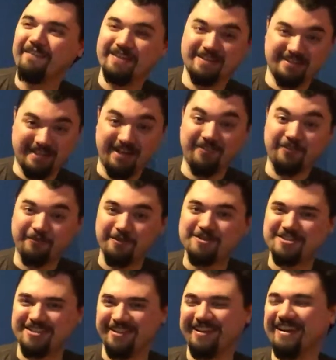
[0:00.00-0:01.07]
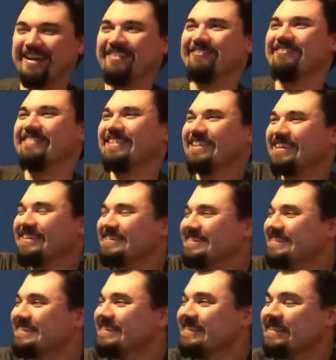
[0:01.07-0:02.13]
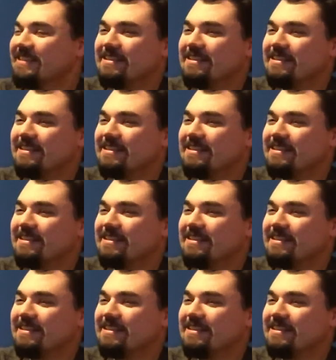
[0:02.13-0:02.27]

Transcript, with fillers: We did that the first time. Yes.